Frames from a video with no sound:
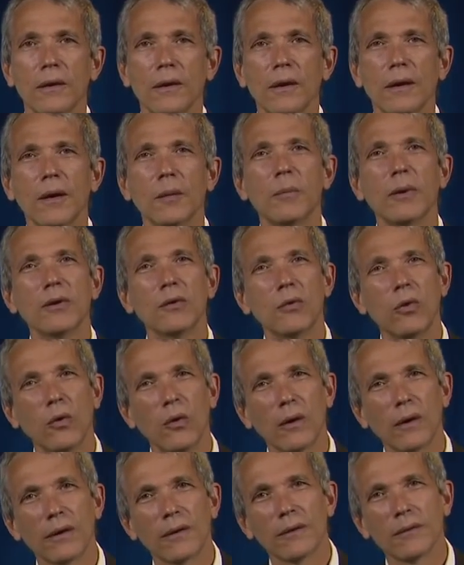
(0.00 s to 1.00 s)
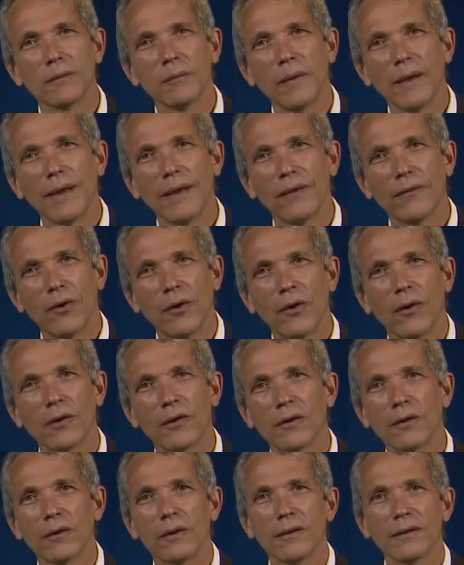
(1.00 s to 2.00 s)
But courts may have a
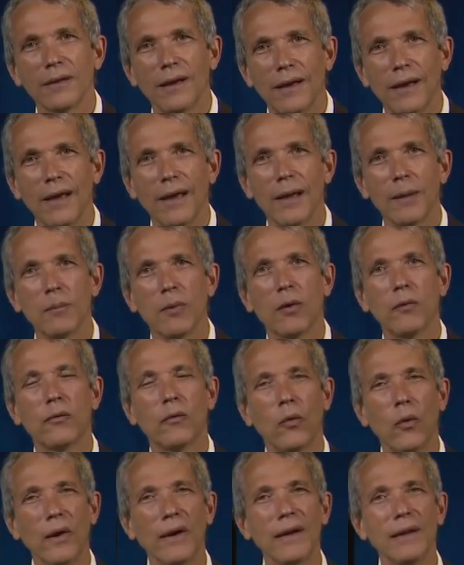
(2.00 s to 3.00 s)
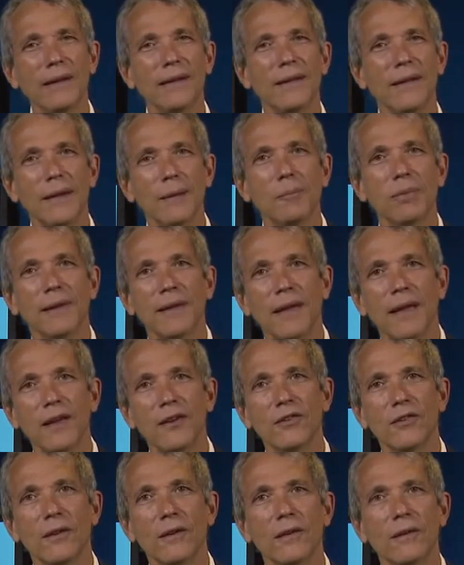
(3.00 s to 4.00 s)
harder time avoiding the
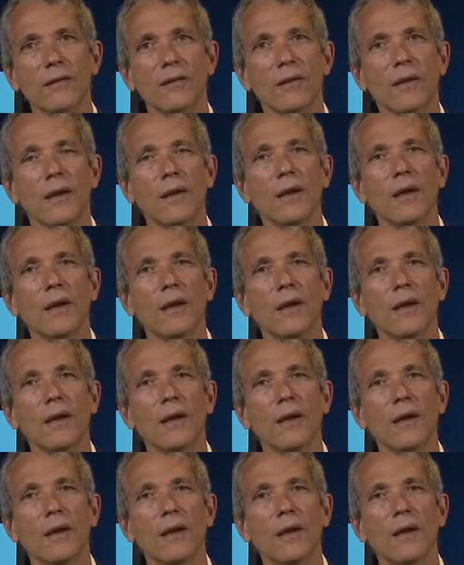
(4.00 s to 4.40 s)
implications